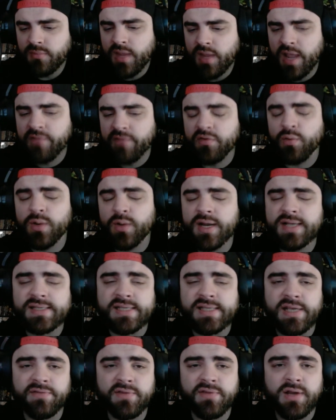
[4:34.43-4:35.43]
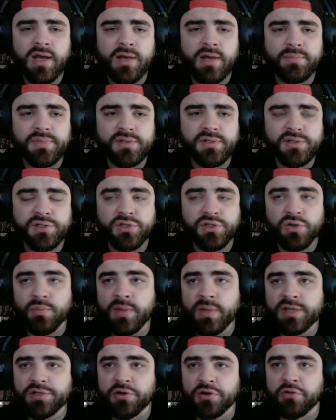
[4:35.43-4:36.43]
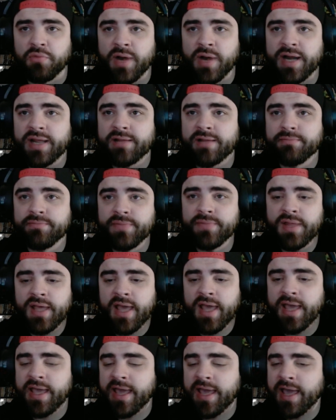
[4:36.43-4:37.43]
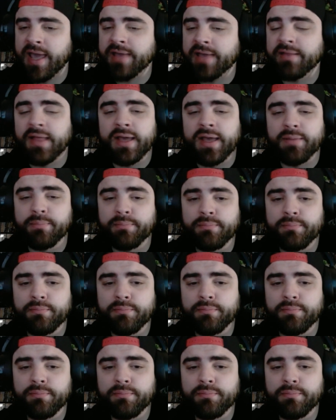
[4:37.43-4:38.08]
Everyone has given up so much already, aka like